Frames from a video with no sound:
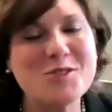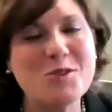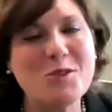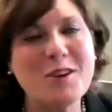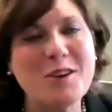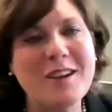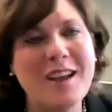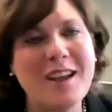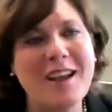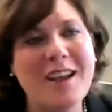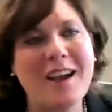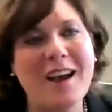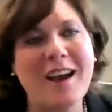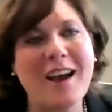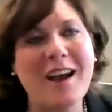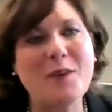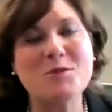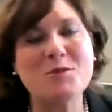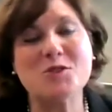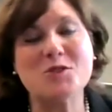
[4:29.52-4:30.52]
So
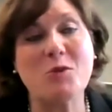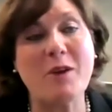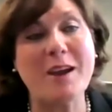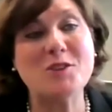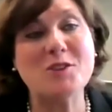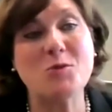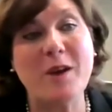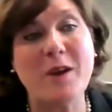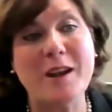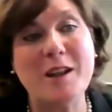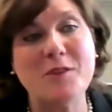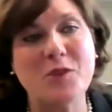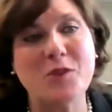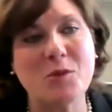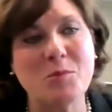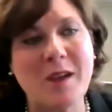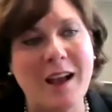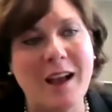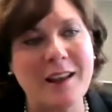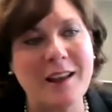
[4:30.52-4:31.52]
I was graduating
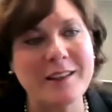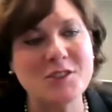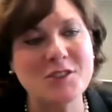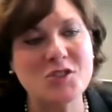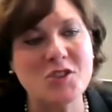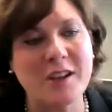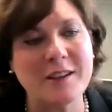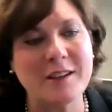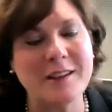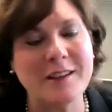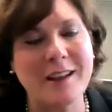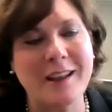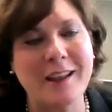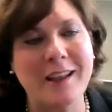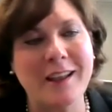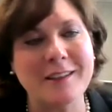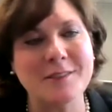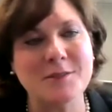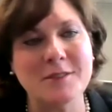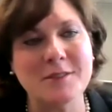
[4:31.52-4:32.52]
from college and
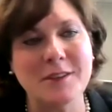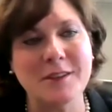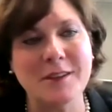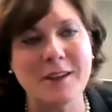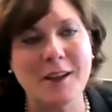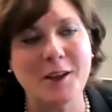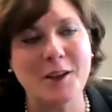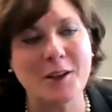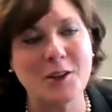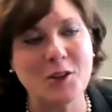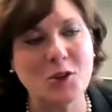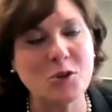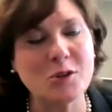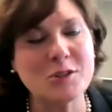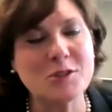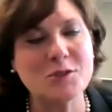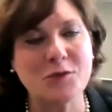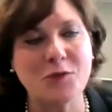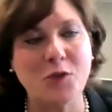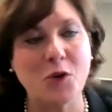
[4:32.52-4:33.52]
had
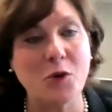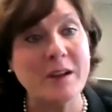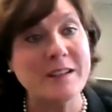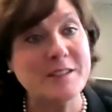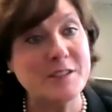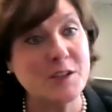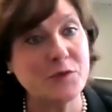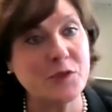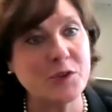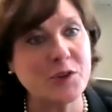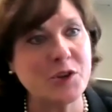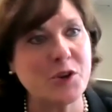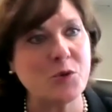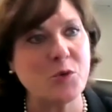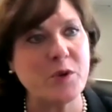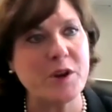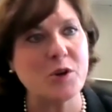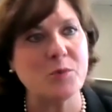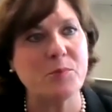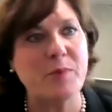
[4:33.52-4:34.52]
looked for a different
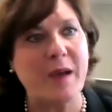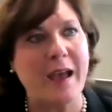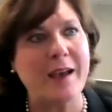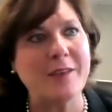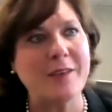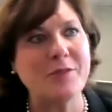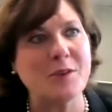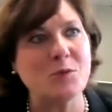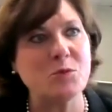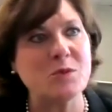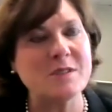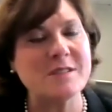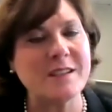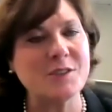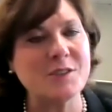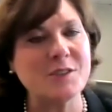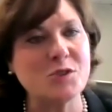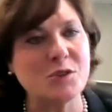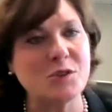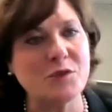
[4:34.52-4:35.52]
career path and was
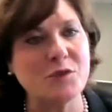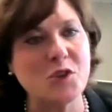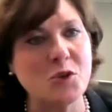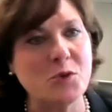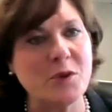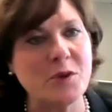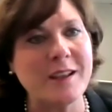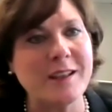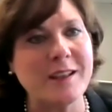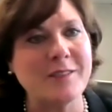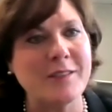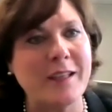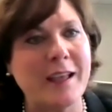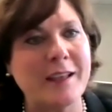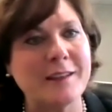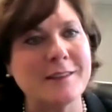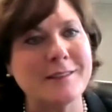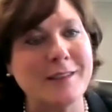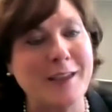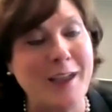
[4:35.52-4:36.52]
interviewing in
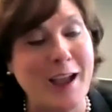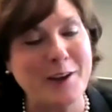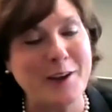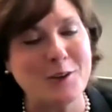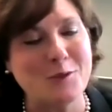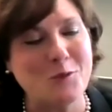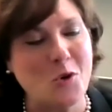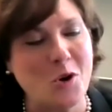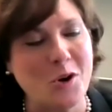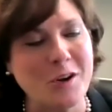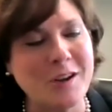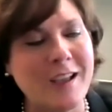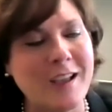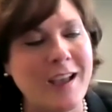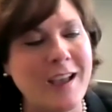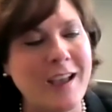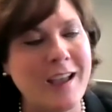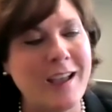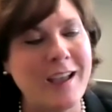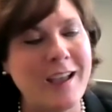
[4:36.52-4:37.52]
that line of work.
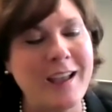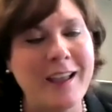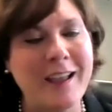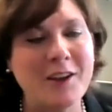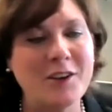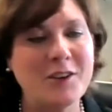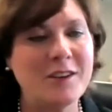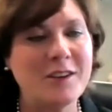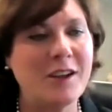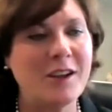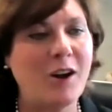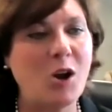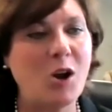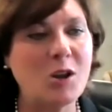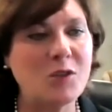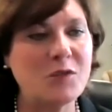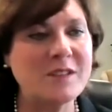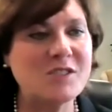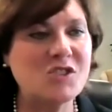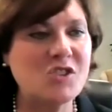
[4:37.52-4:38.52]
And
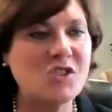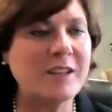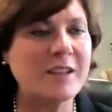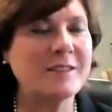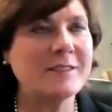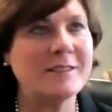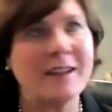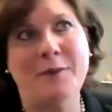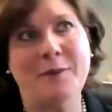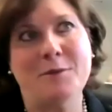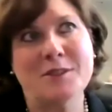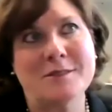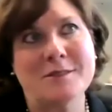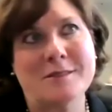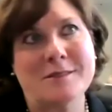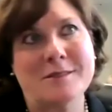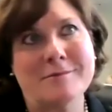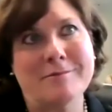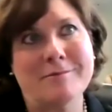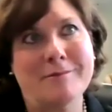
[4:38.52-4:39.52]
all of a sudden,
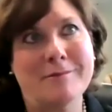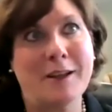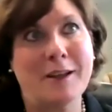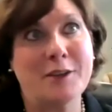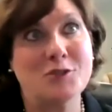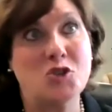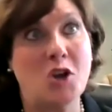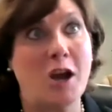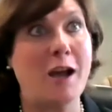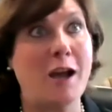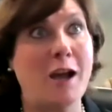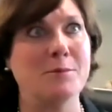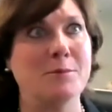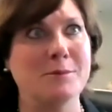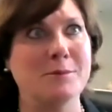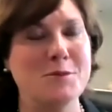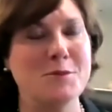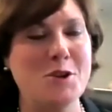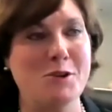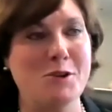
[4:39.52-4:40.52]
a job,
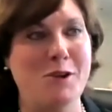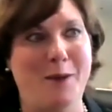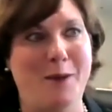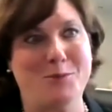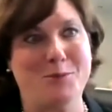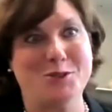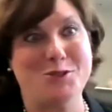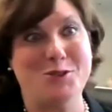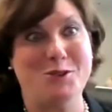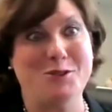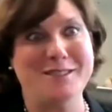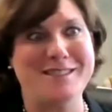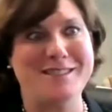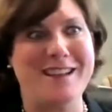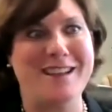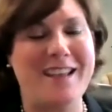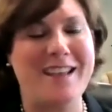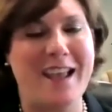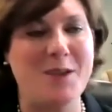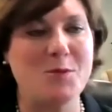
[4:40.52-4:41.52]

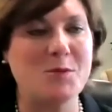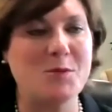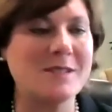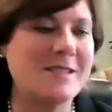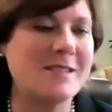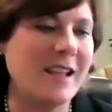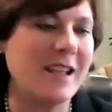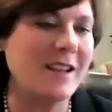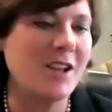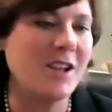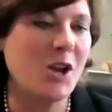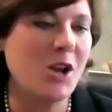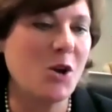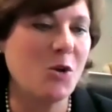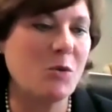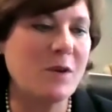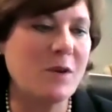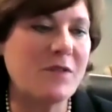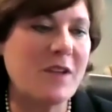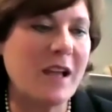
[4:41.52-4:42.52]
opportunity came and said,
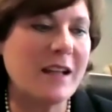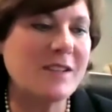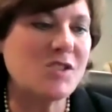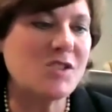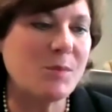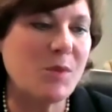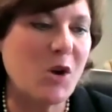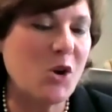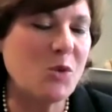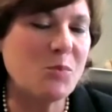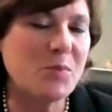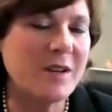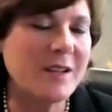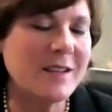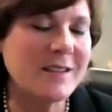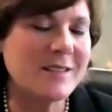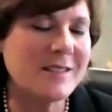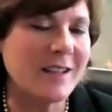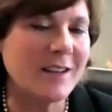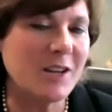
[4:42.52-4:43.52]
we've got some
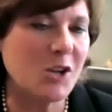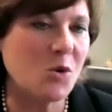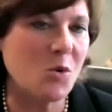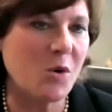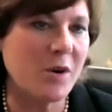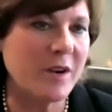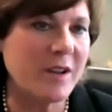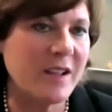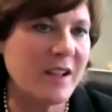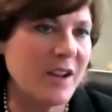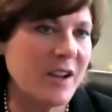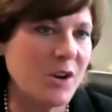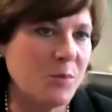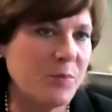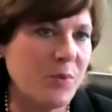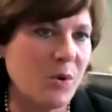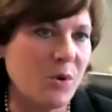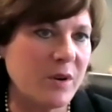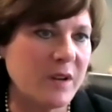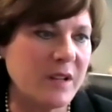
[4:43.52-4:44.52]
openings at LaGuardia
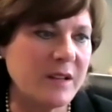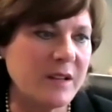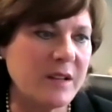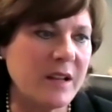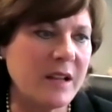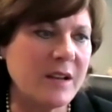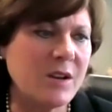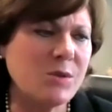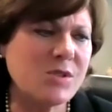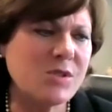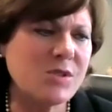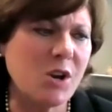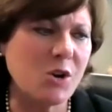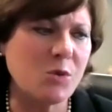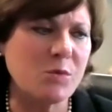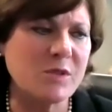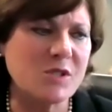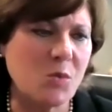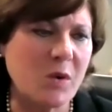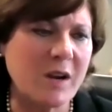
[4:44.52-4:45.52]
Airport. And
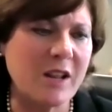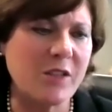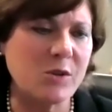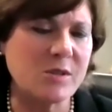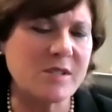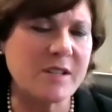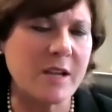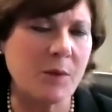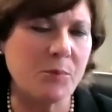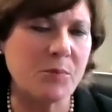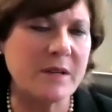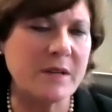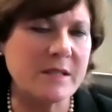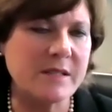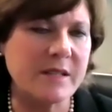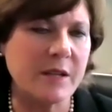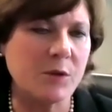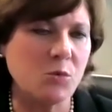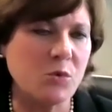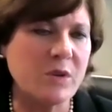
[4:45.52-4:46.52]
Ozark was one of those
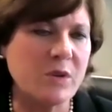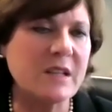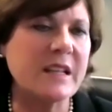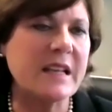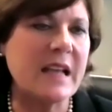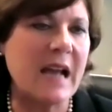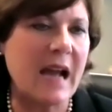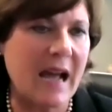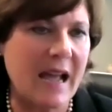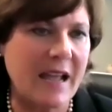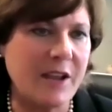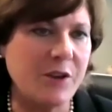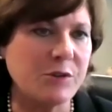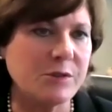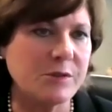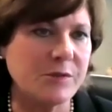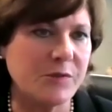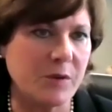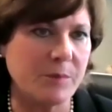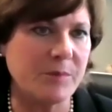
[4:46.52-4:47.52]
companies that really
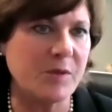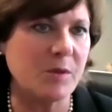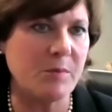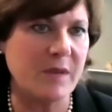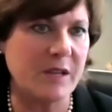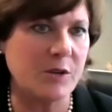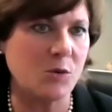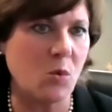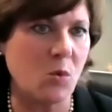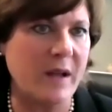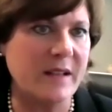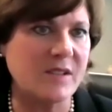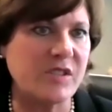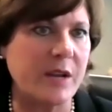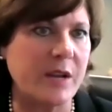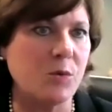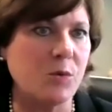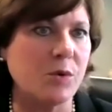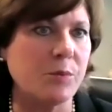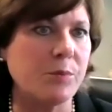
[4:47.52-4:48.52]
hired from the Midwest.
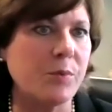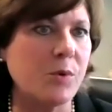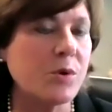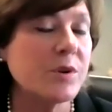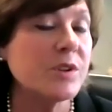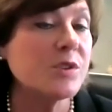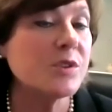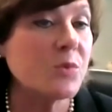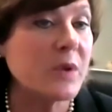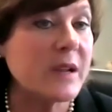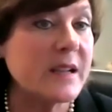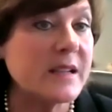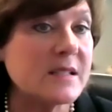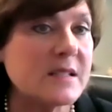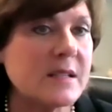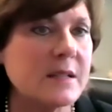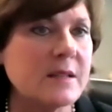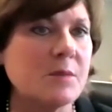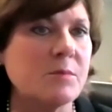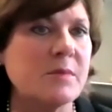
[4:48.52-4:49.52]
They were born and
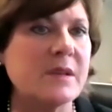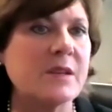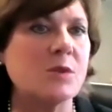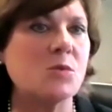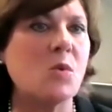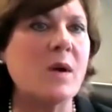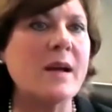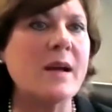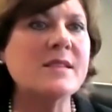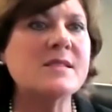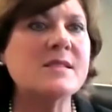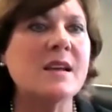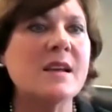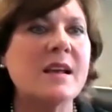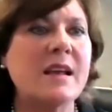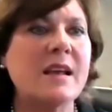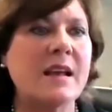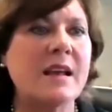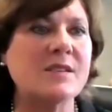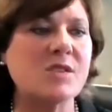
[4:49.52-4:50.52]
raised in the Midwest
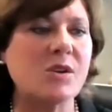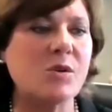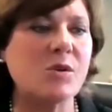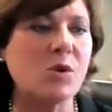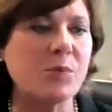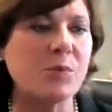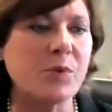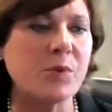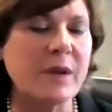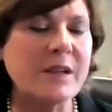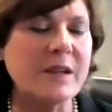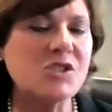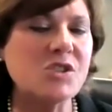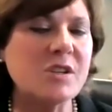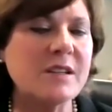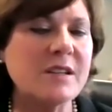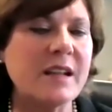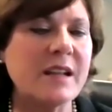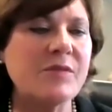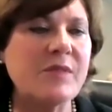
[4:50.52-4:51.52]
as a
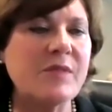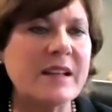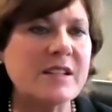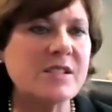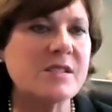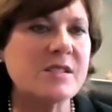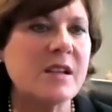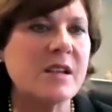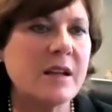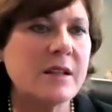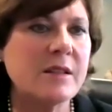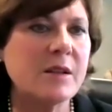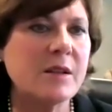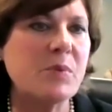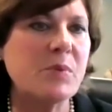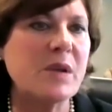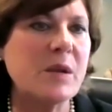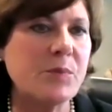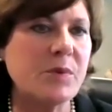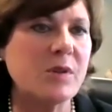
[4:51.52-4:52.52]
corporation, and that's the
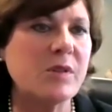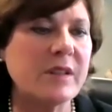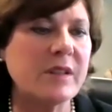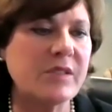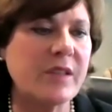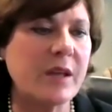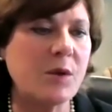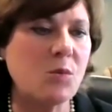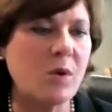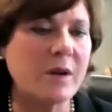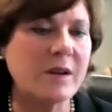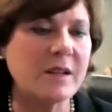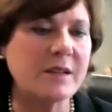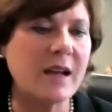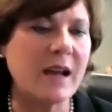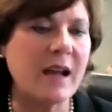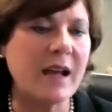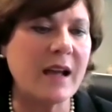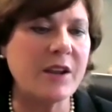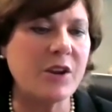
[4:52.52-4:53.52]
people that they wanted
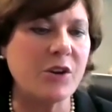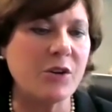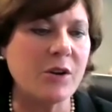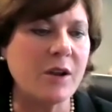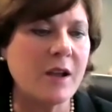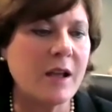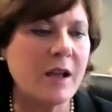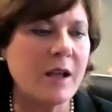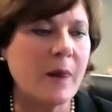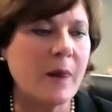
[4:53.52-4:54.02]
to hire.